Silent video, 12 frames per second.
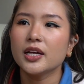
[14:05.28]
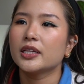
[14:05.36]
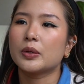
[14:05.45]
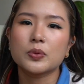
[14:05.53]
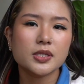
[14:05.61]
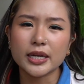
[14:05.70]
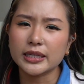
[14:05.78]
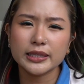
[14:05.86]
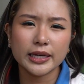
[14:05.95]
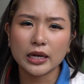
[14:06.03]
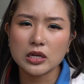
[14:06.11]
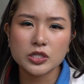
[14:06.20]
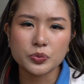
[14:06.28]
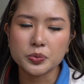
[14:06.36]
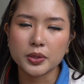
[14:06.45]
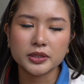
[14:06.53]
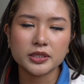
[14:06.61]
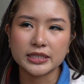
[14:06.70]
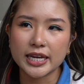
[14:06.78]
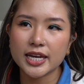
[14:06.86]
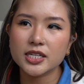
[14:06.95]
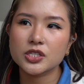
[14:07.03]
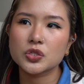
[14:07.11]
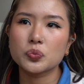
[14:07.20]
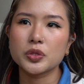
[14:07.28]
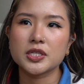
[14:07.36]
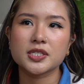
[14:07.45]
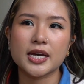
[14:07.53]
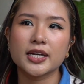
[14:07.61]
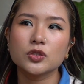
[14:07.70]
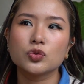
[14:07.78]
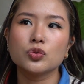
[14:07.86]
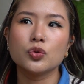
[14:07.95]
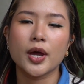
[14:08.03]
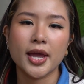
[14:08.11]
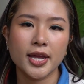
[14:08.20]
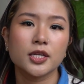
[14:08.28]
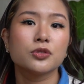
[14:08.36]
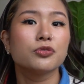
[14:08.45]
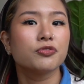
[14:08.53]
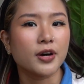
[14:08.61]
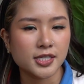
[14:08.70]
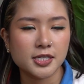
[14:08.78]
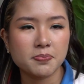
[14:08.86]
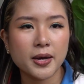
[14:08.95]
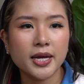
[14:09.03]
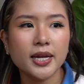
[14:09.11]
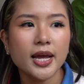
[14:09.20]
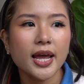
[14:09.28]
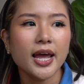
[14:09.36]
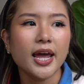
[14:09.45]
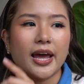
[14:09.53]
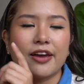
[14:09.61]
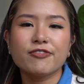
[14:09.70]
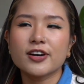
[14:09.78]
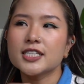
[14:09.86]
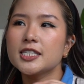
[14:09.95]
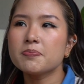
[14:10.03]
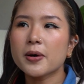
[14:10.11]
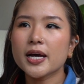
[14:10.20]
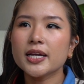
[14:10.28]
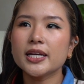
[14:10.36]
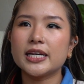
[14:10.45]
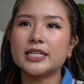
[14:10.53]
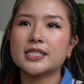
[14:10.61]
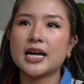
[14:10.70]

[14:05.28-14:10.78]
there wasn't anything else that we wanted to get, so we decided to head to Fansipan. And Fansipan is